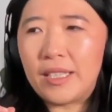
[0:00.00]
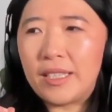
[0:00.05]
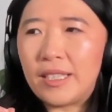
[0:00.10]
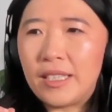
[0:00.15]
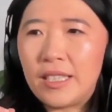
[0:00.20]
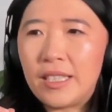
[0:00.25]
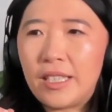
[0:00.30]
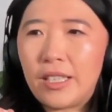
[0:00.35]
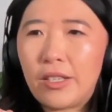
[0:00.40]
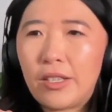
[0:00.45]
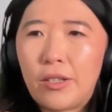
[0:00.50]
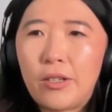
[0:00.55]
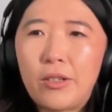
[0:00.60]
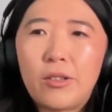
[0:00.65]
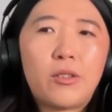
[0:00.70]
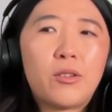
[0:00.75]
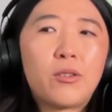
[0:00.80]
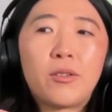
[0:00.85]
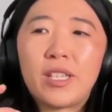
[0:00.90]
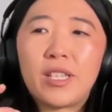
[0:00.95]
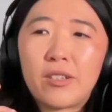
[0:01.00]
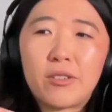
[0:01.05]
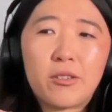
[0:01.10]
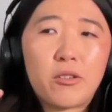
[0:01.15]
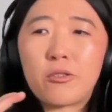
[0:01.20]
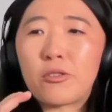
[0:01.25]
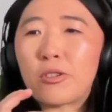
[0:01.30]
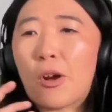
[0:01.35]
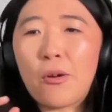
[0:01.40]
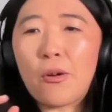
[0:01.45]
you
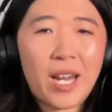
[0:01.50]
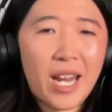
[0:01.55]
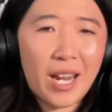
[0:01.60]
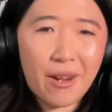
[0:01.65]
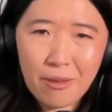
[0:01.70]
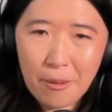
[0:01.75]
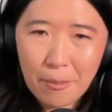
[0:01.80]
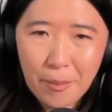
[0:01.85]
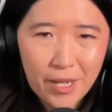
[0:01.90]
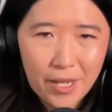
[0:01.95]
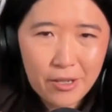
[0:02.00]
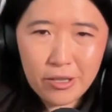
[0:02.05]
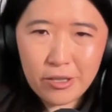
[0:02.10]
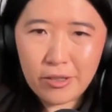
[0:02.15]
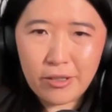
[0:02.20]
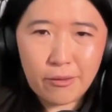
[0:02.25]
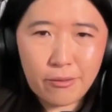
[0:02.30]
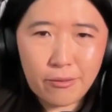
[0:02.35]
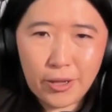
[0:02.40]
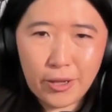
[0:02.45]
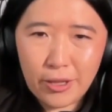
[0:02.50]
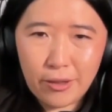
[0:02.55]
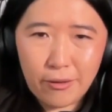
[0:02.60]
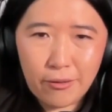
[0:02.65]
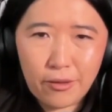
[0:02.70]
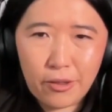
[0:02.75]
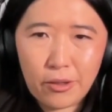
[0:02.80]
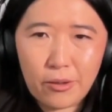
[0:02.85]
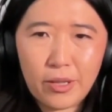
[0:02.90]
don't have the patient in front of you.